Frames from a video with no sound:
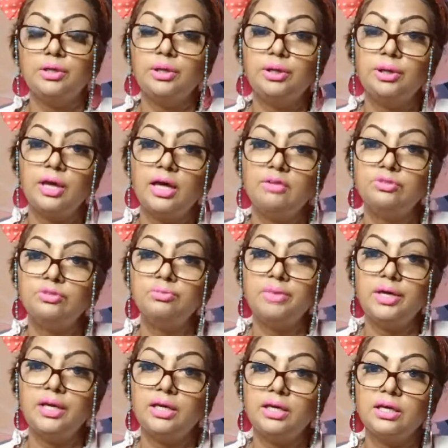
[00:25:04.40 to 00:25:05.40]
you have to
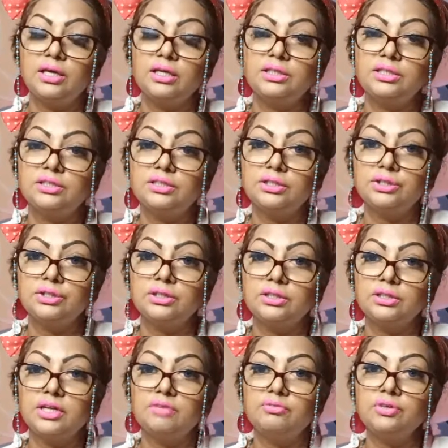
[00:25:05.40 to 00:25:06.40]
make a
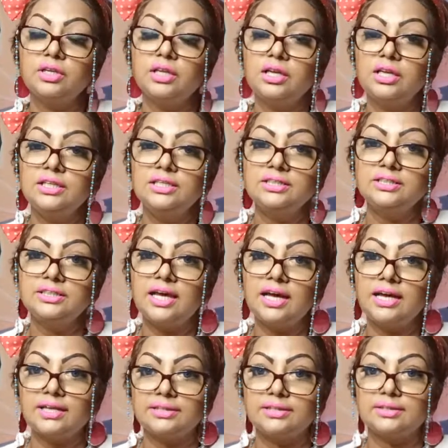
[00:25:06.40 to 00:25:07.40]
decision. You have to clearly
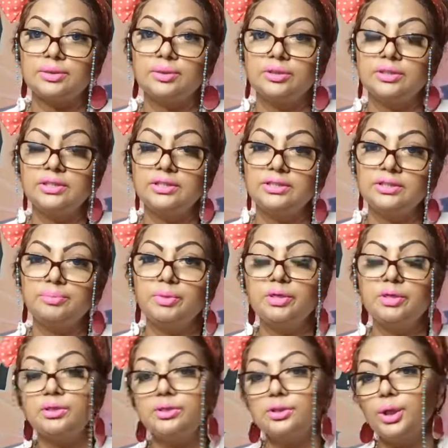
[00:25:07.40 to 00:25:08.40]
decide, yes,
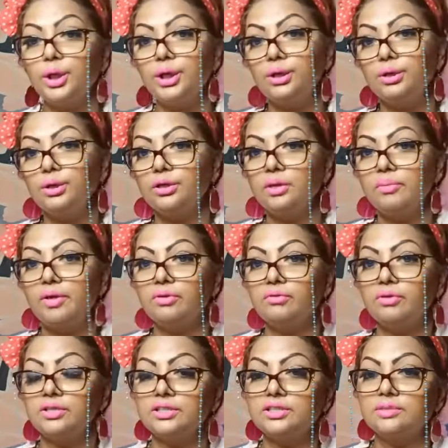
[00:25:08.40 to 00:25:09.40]
because you're coming
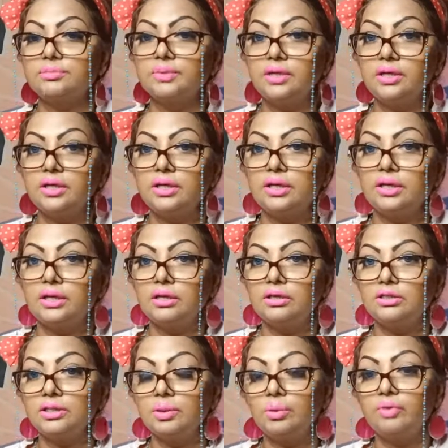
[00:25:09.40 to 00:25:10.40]
across as
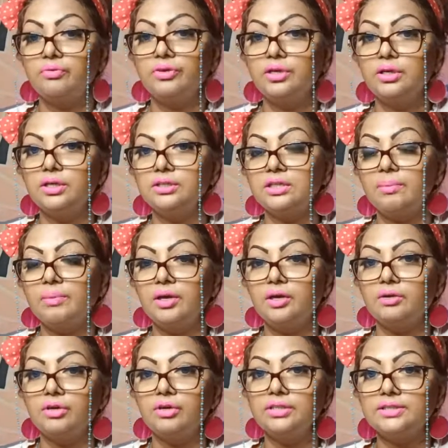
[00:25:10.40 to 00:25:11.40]
someone over here is coming
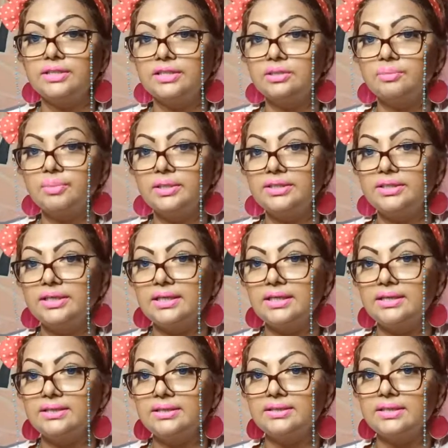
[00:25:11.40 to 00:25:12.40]
across as a bit
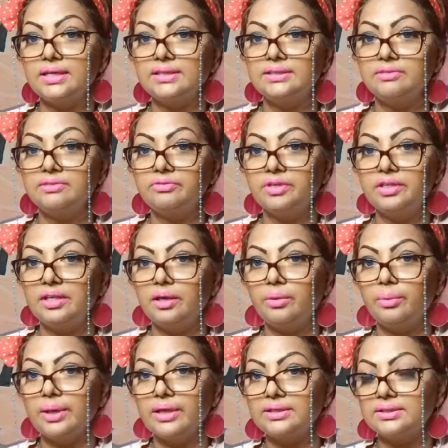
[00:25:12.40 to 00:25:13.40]
indecisive in their
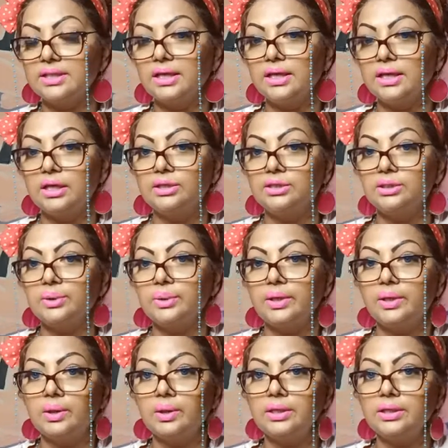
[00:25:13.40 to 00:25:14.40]
ways. So
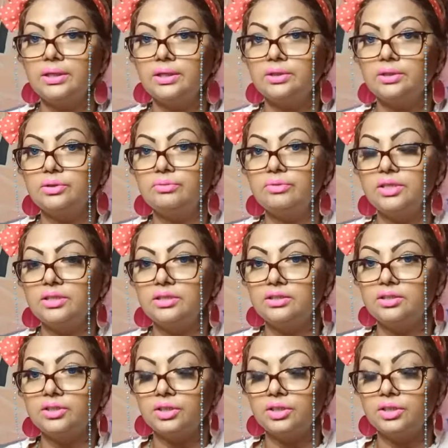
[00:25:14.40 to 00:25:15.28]
in order to reach